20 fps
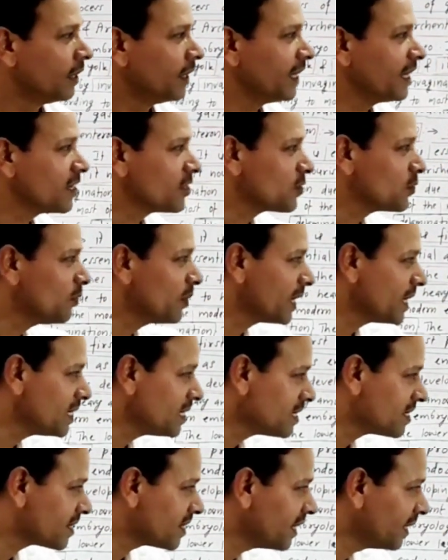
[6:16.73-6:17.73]
Dear
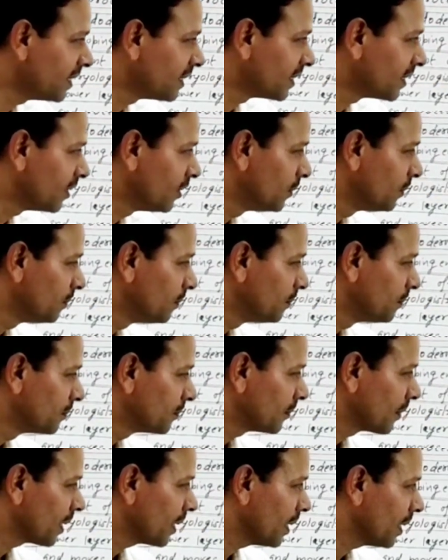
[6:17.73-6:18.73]
students, here
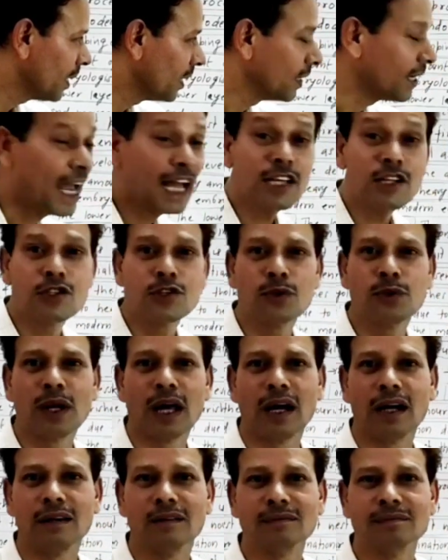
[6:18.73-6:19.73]
in
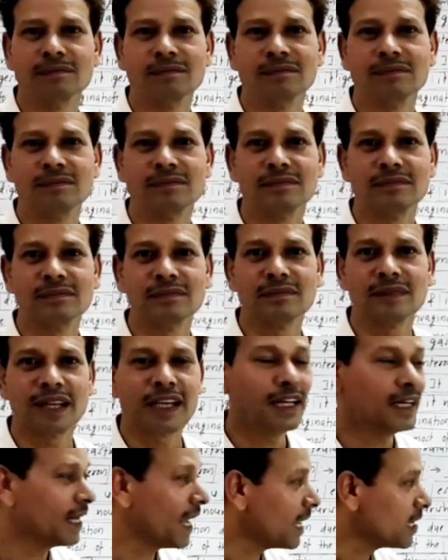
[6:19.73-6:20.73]
gastrula,
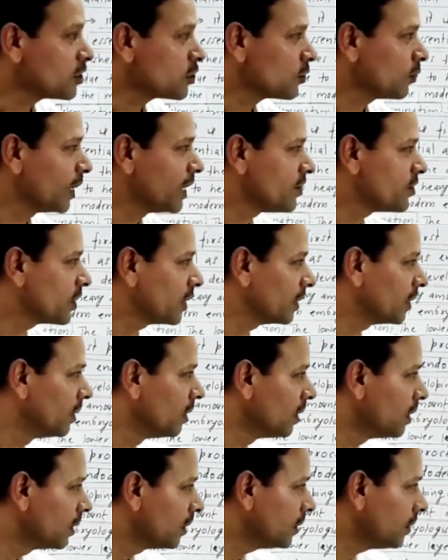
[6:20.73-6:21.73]
in
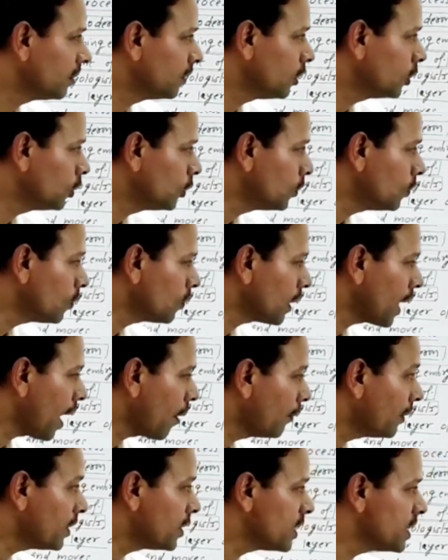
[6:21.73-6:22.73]
gastrulation, two
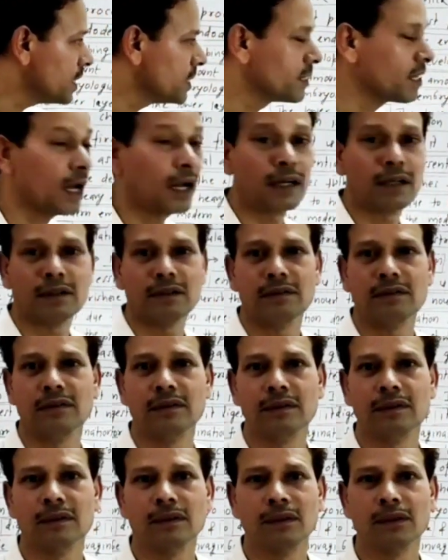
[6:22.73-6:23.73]
cavities are
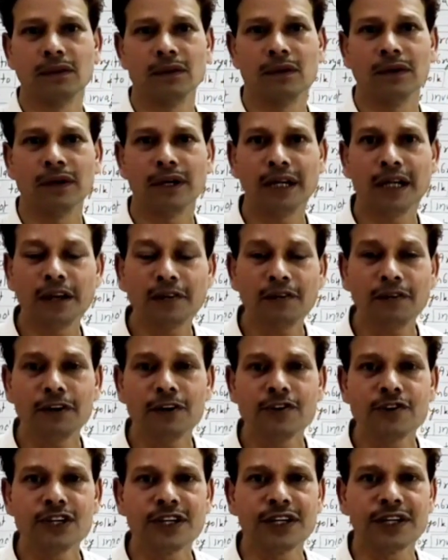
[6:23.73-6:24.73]

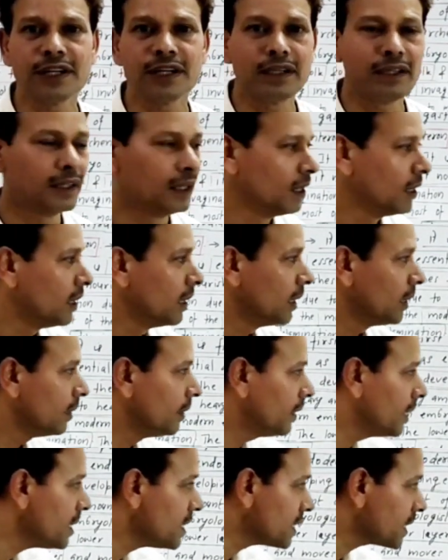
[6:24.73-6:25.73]
differentiated.
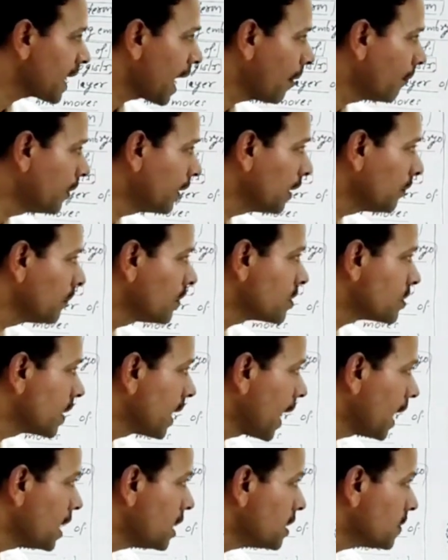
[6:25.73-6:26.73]
This cavity which
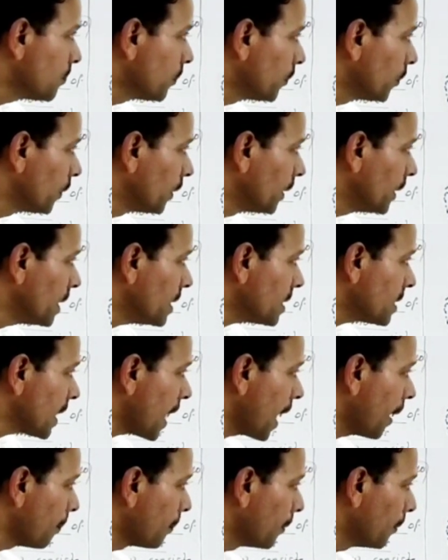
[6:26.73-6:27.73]
lies between this
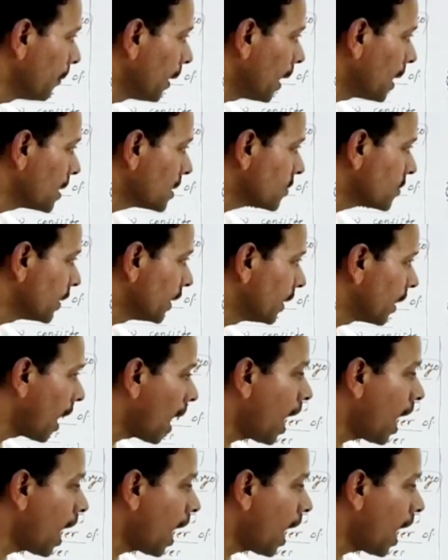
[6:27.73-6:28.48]
epiblast and